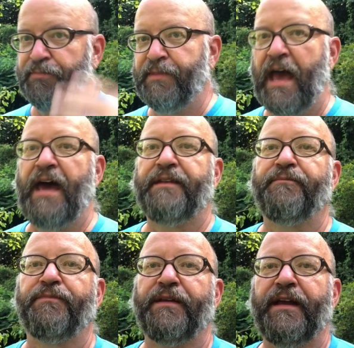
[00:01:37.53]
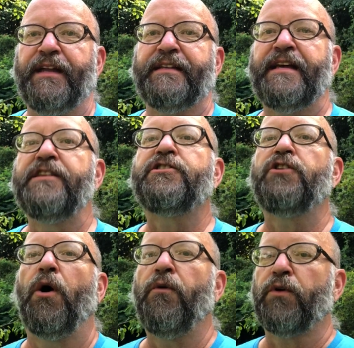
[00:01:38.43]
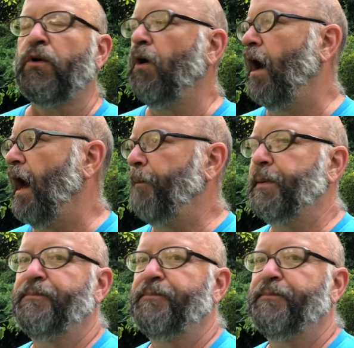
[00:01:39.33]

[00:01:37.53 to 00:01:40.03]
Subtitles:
that it tends to overcrop.